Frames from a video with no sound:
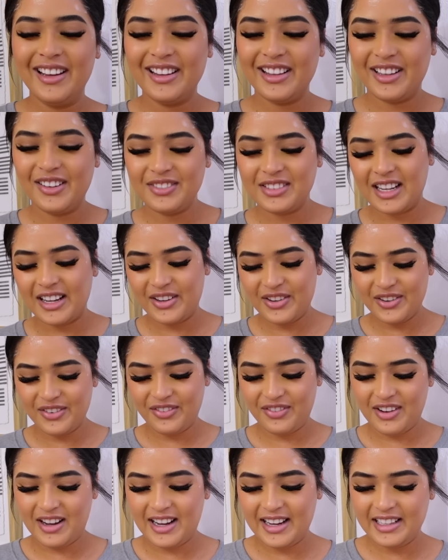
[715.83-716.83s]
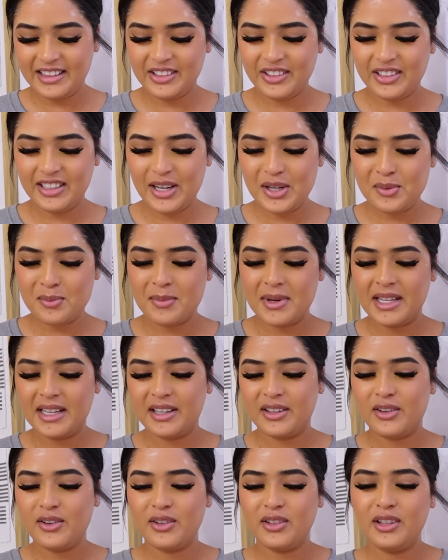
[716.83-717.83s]
gloves I could find. They're like
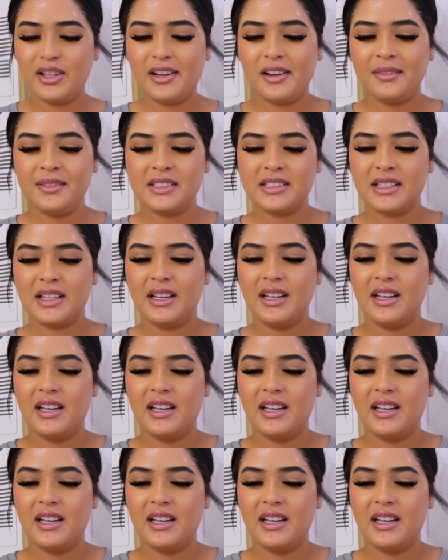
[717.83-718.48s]
medical gloves.